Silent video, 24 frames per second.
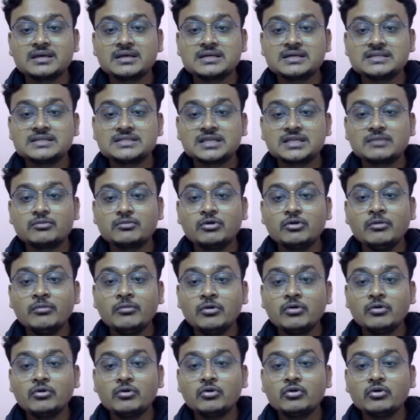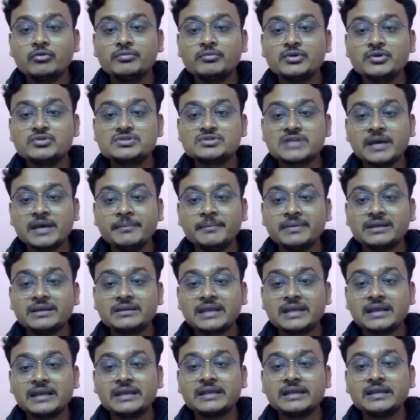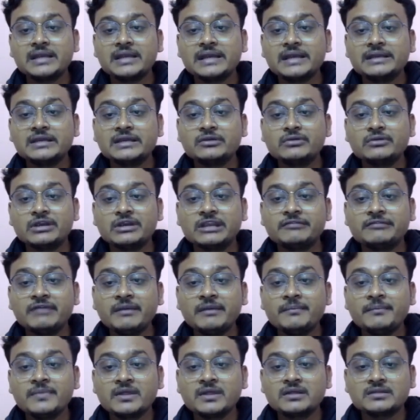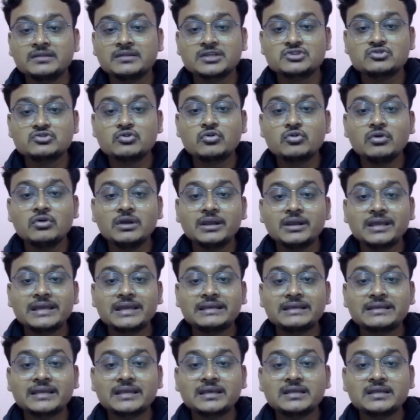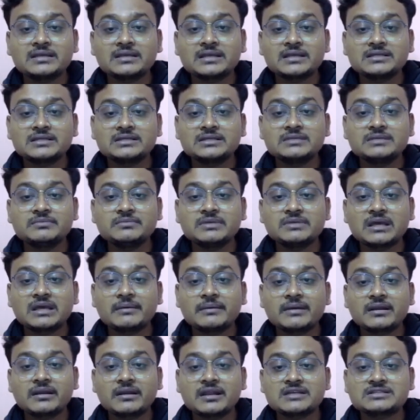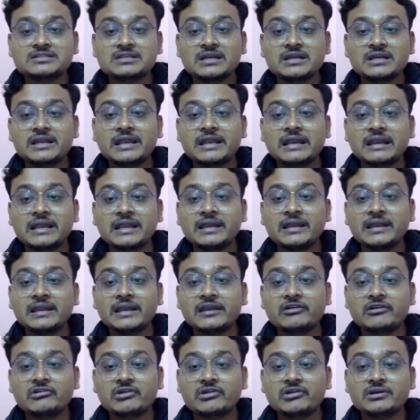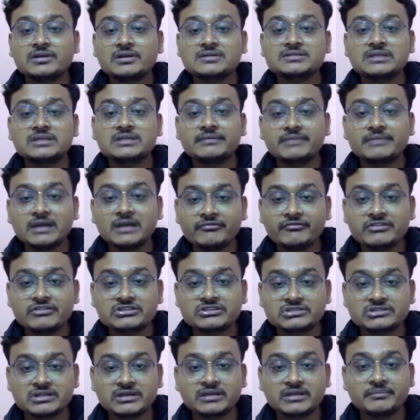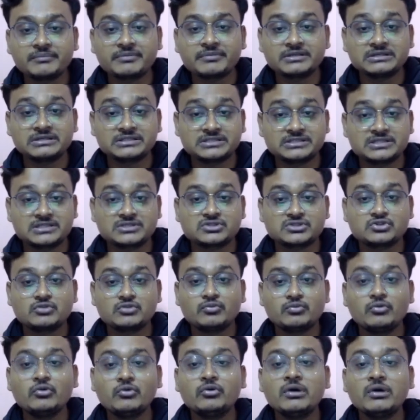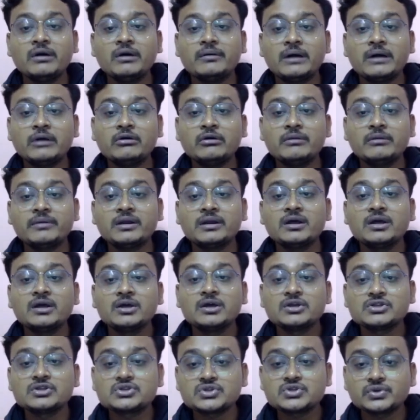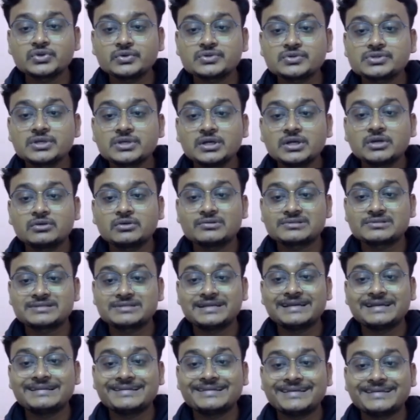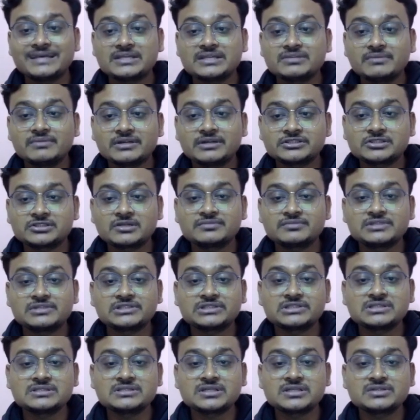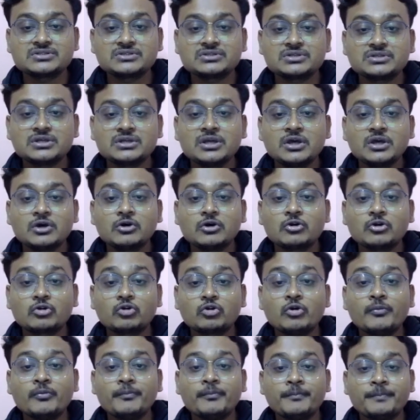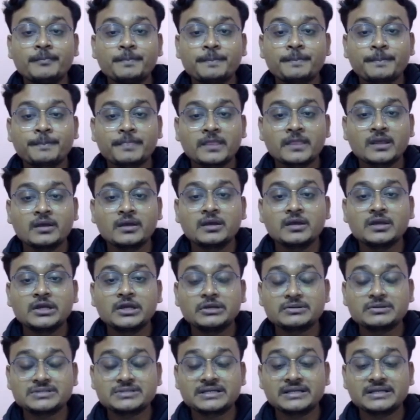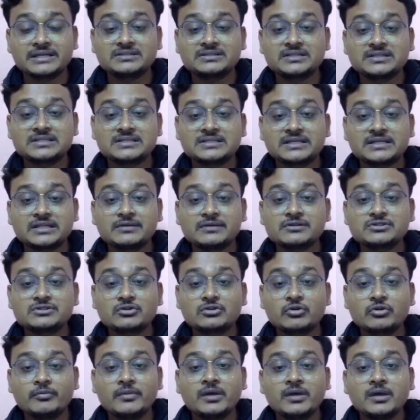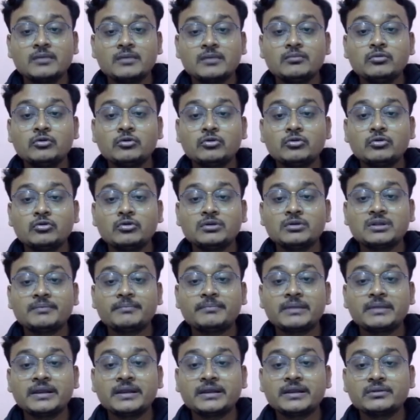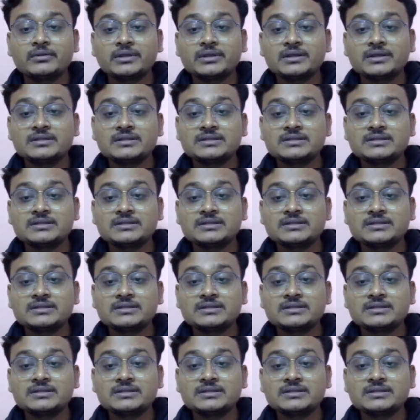Jeroboam O. Beauchamp in 1825. The so-called Kentucky tragedy became a national headline and attracted several fictional representations. So, however, chose to set his version of 16th century Rome. It was the setting was Rome. Poe wrote the play during